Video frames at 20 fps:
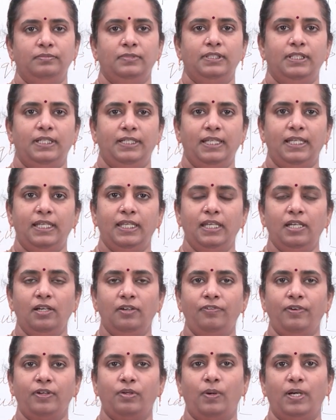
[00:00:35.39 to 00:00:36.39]
The degree
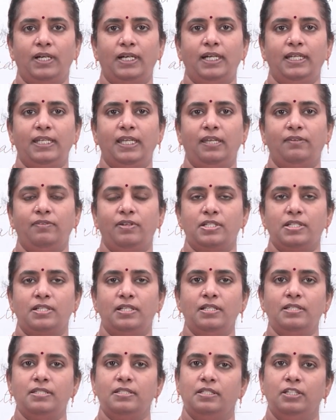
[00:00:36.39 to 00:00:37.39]
of a quadratic equation
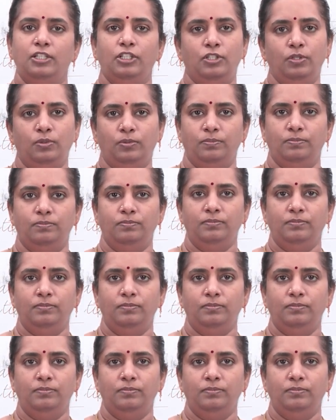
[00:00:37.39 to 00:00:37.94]
is 2.